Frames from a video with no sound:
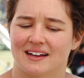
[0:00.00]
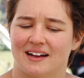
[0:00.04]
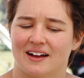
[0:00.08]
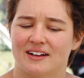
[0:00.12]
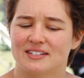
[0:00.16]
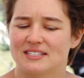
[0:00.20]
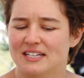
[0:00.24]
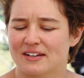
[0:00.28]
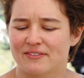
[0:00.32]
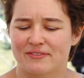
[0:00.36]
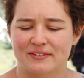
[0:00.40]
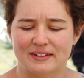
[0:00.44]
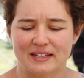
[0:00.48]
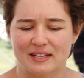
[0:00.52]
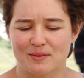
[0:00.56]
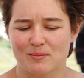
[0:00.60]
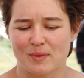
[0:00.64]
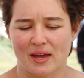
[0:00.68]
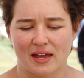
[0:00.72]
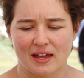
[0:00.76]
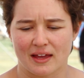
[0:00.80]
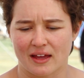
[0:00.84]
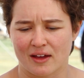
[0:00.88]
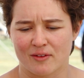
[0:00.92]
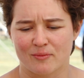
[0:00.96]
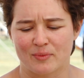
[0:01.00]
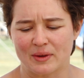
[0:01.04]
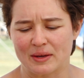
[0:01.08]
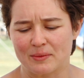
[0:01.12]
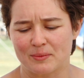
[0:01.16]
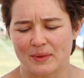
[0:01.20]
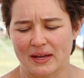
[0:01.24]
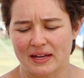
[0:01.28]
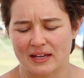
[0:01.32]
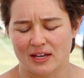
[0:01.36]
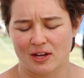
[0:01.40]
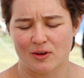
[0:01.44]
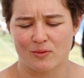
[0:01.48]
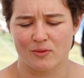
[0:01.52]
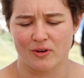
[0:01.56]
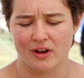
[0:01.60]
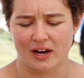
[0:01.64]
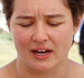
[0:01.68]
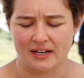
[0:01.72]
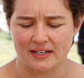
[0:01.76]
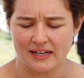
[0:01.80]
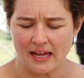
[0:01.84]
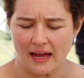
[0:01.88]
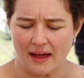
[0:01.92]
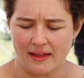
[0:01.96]
I definitely have been making
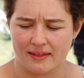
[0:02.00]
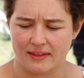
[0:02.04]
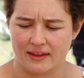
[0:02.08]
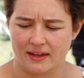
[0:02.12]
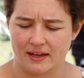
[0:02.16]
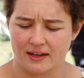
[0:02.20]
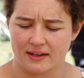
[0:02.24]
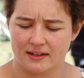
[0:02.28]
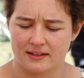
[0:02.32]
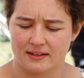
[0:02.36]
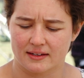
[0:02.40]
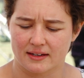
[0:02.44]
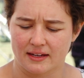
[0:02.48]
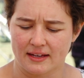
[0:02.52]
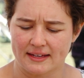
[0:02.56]
work now that